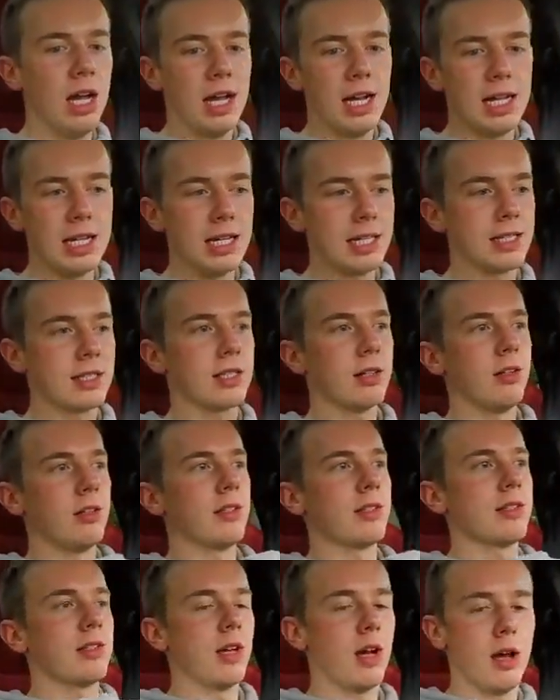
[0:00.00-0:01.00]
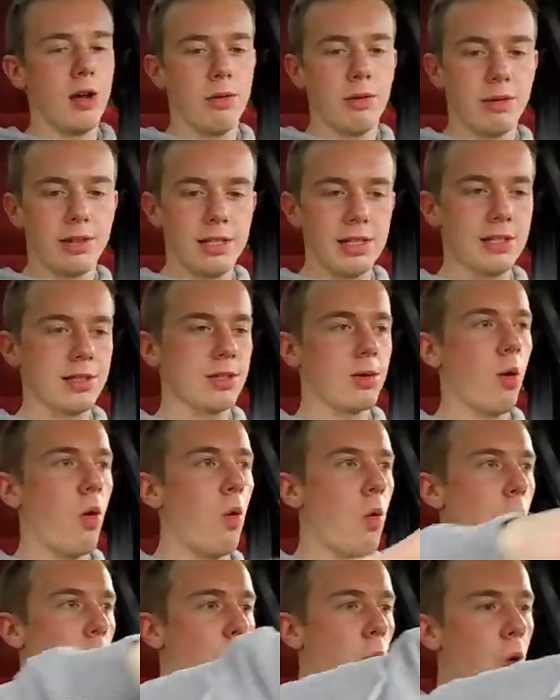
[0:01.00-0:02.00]
is also this
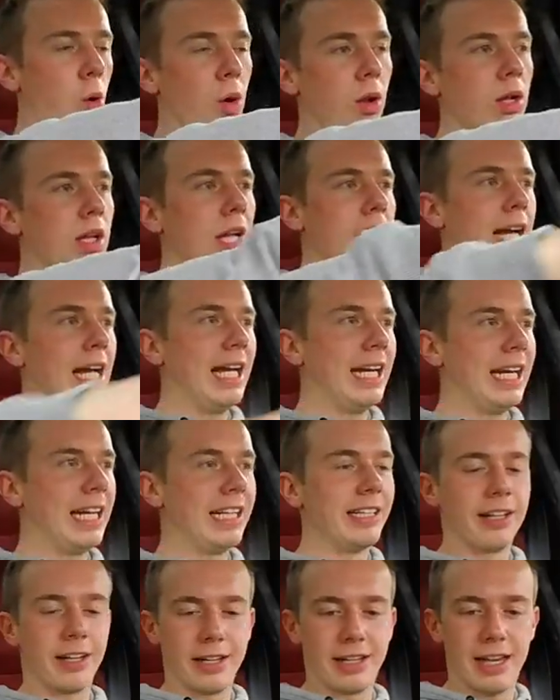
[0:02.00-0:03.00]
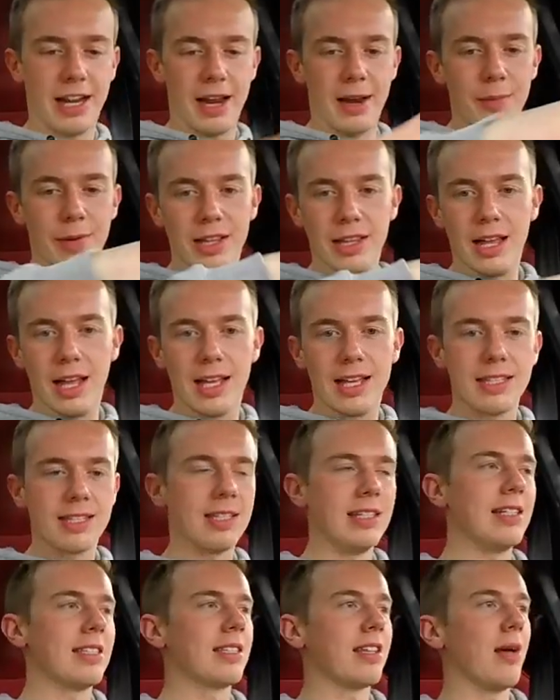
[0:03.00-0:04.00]
whole entertainment
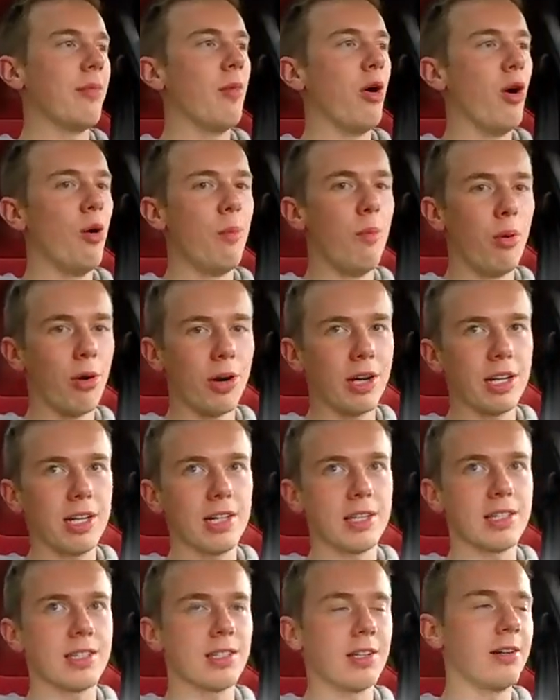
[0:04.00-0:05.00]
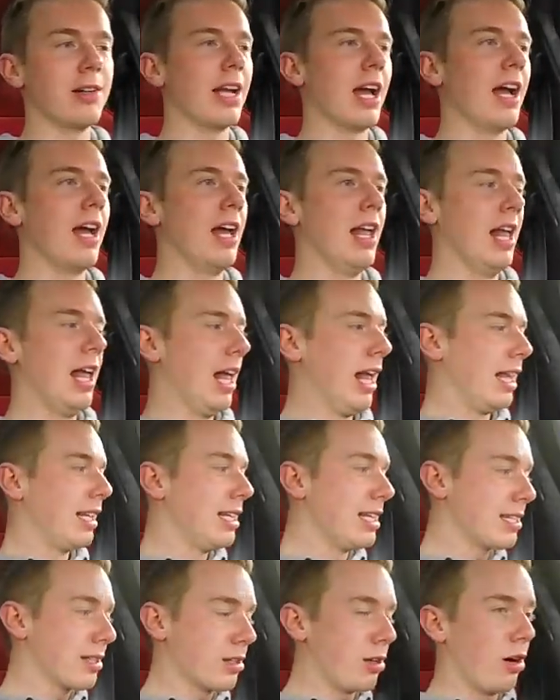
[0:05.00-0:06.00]
system aboard it. So yeah,
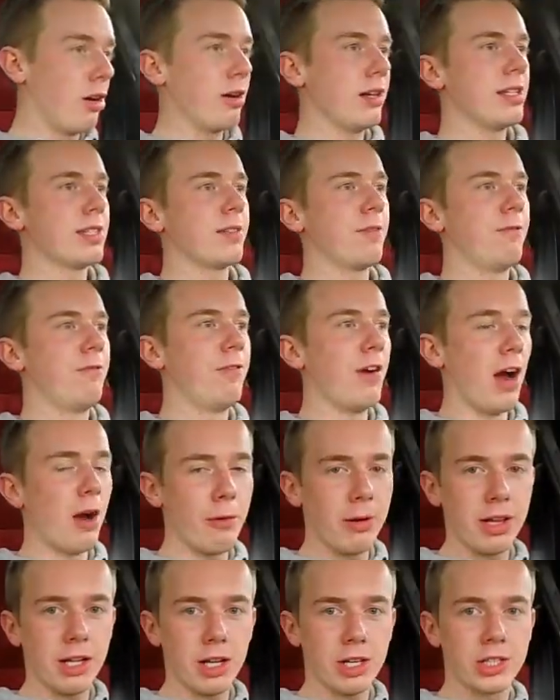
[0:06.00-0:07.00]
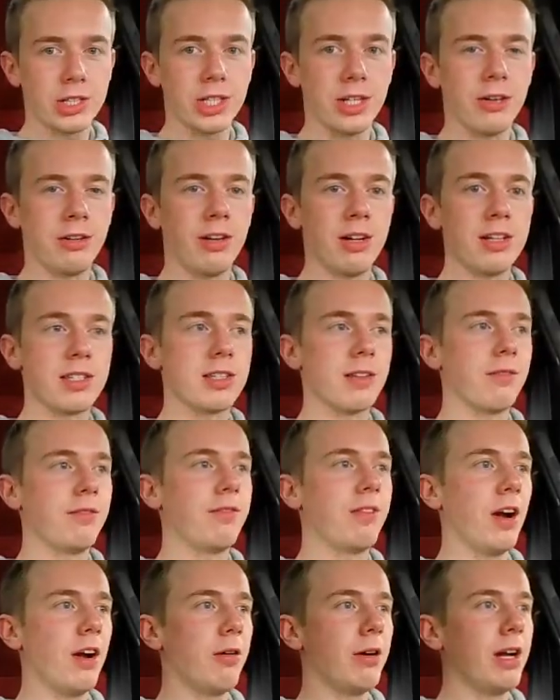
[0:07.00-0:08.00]
this car is very luxurious,
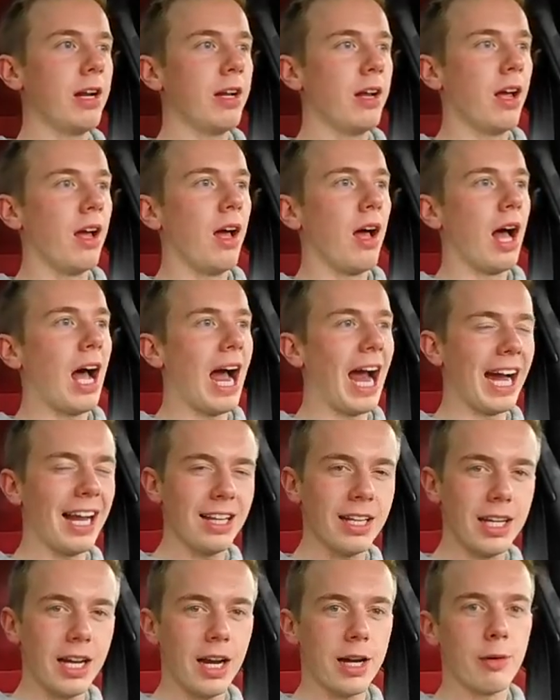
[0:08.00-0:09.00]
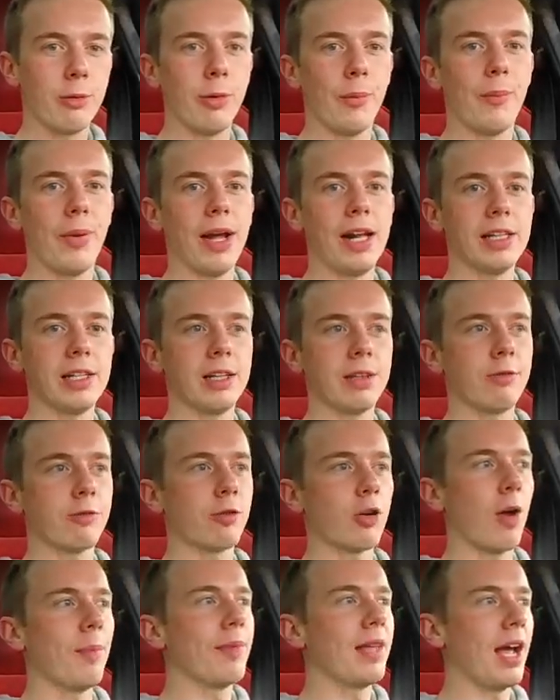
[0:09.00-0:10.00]
very highly equipped
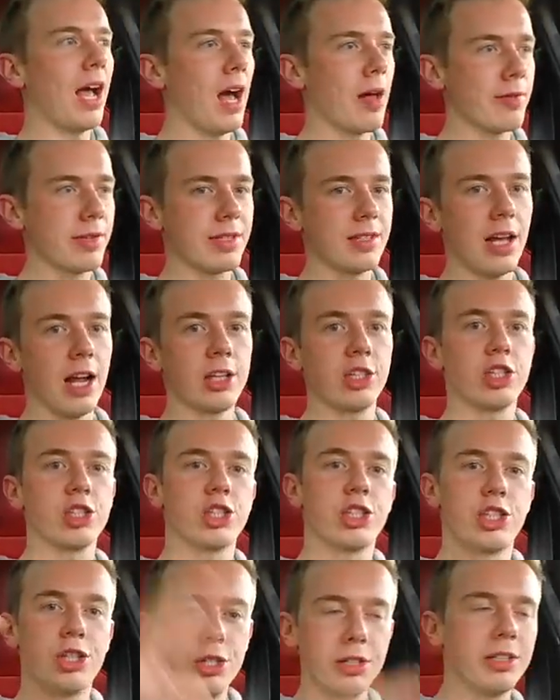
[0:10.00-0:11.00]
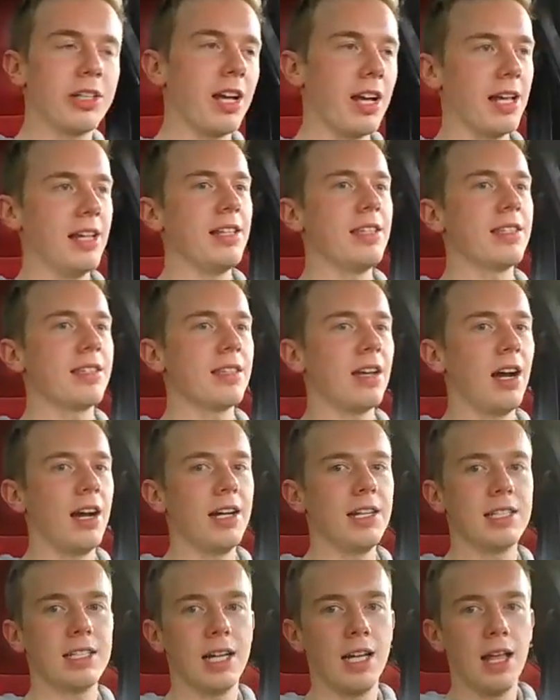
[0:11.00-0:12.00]
from the outside to the inside.